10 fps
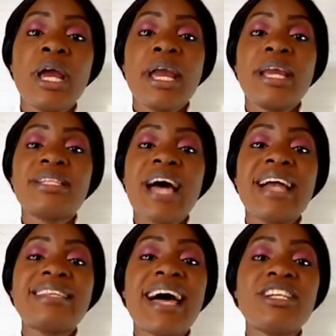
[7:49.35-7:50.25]
It
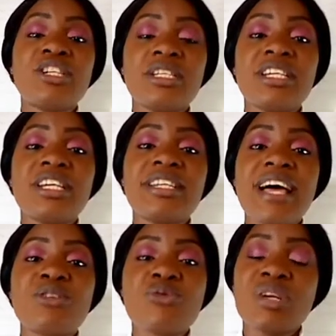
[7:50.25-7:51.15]
attaches. It
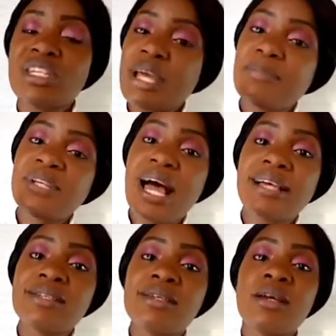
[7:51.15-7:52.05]
has
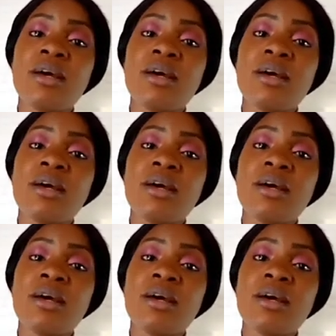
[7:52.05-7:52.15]
receptors.